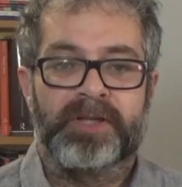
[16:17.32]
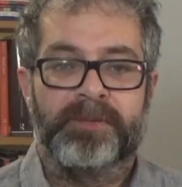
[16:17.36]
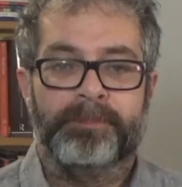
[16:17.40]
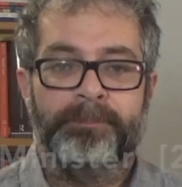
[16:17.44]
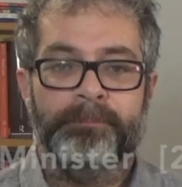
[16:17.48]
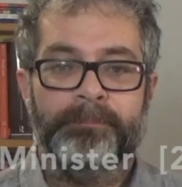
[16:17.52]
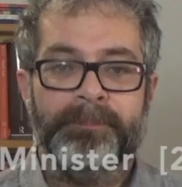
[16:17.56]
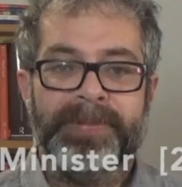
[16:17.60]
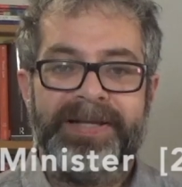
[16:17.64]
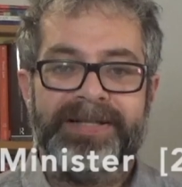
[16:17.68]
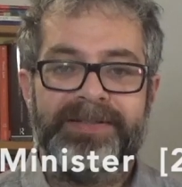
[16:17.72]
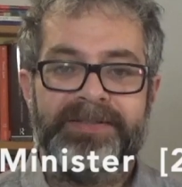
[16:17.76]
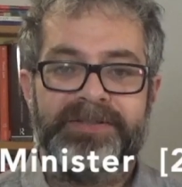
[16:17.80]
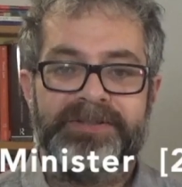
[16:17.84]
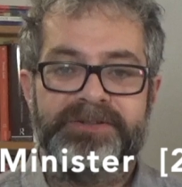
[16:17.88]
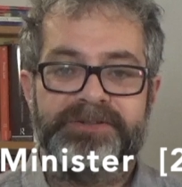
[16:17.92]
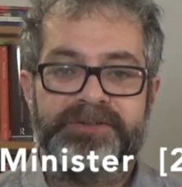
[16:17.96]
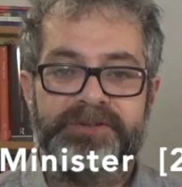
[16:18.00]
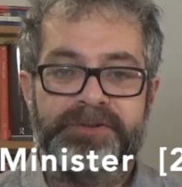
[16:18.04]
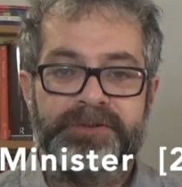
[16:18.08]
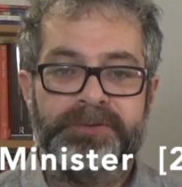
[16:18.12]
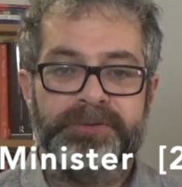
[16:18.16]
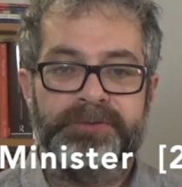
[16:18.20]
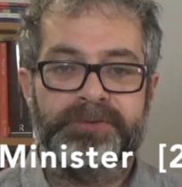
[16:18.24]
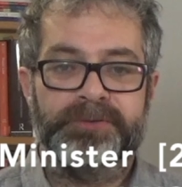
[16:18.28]
Miller,
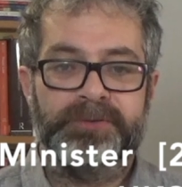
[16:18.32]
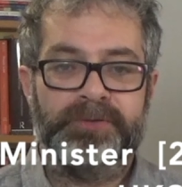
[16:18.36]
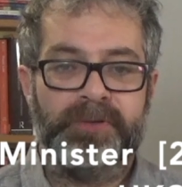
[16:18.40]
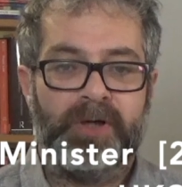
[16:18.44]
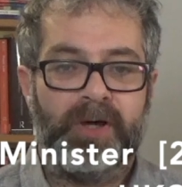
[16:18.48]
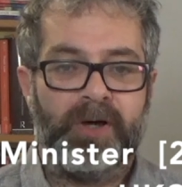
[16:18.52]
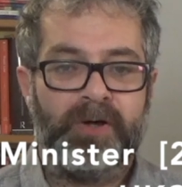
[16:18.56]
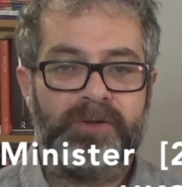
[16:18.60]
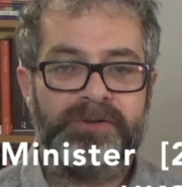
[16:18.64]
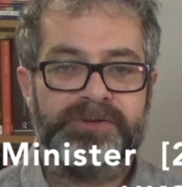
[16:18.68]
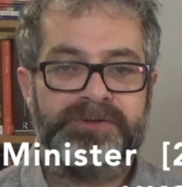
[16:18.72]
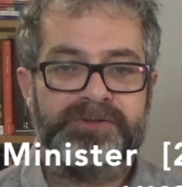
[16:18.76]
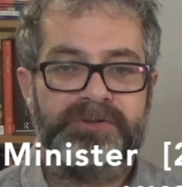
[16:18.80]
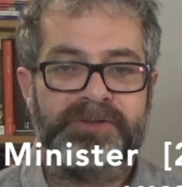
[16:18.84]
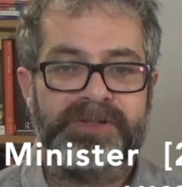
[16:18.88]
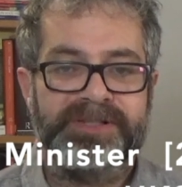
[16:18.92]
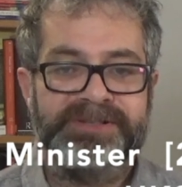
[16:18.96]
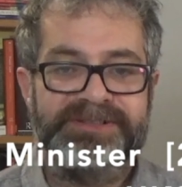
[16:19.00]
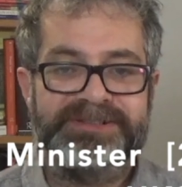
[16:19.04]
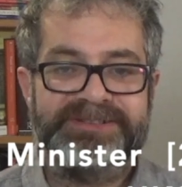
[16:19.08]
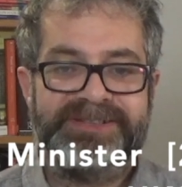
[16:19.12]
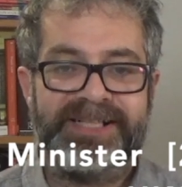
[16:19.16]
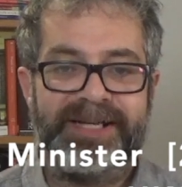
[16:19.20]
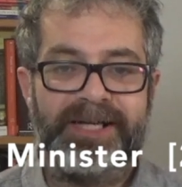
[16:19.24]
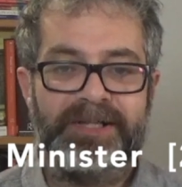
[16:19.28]
too, also
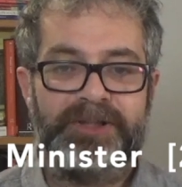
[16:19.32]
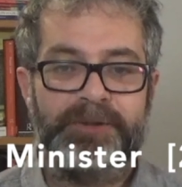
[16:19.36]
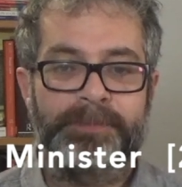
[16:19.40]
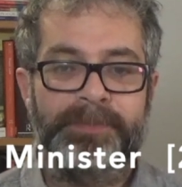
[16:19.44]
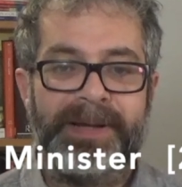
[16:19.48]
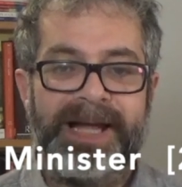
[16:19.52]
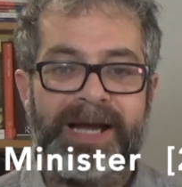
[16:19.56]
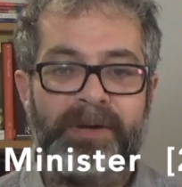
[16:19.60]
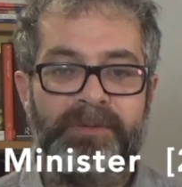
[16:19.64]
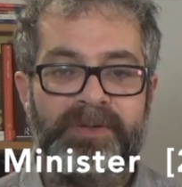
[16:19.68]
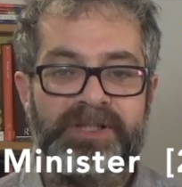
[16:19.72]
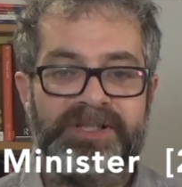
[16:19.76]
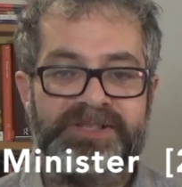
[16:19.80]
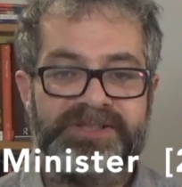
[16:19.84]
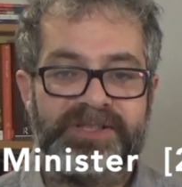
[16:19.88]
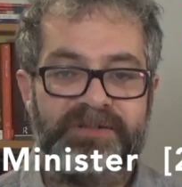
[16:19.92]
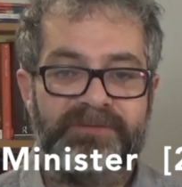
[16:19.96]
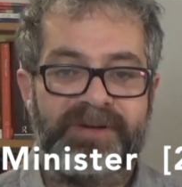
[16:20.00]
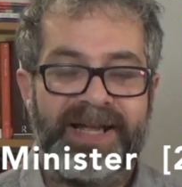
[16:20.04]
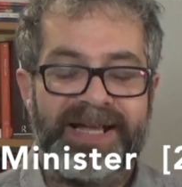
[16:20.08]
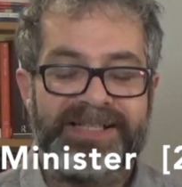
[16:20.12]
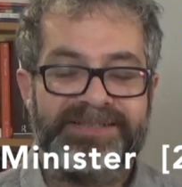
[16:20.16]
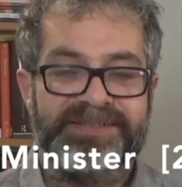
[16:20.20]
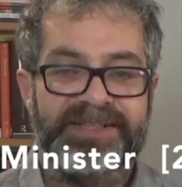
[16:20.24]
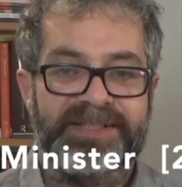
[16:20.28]
concerned powers
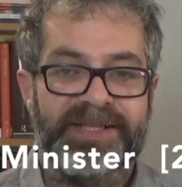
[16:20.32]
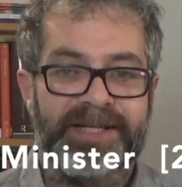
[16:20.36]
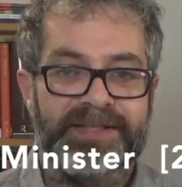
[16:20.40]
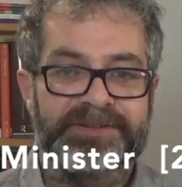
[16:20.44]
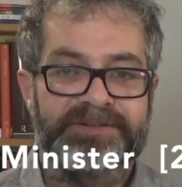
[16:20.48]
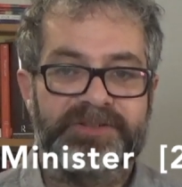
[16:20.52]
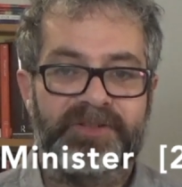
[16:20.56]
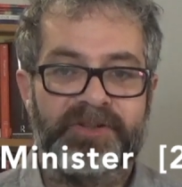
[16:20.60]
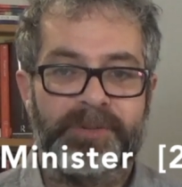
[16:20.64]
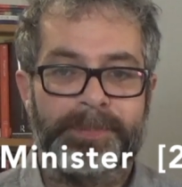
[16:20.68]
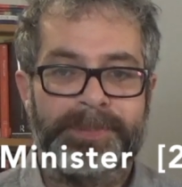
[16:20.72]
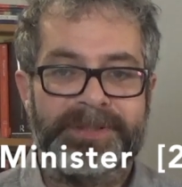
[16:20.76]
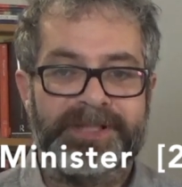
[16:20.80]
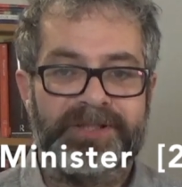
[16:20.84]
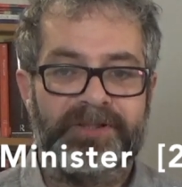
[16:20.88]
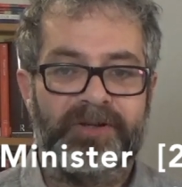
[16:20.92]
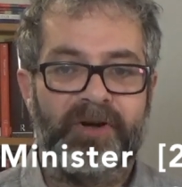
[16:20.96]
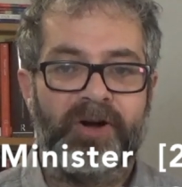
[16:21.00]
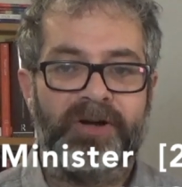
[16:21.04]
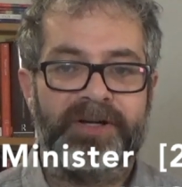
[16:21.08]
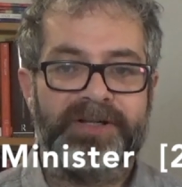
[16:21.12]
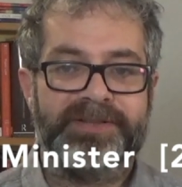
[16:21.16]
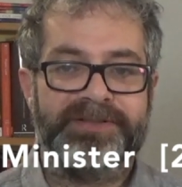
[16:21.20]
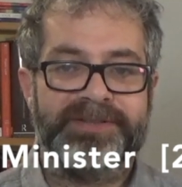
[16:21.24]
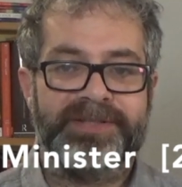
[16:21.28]
arising under the
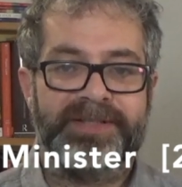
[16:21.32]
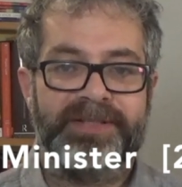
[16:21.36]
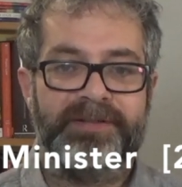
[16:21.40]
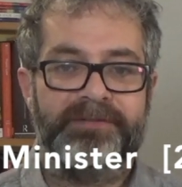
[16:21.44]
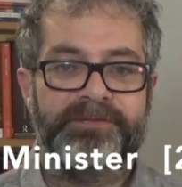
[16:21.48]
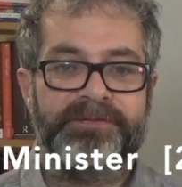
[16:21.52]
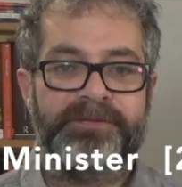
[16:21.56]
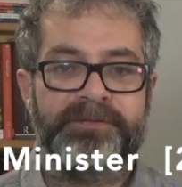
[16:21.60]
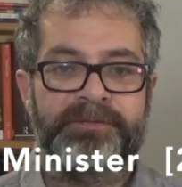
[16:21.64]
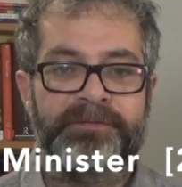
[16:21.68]
prerogative.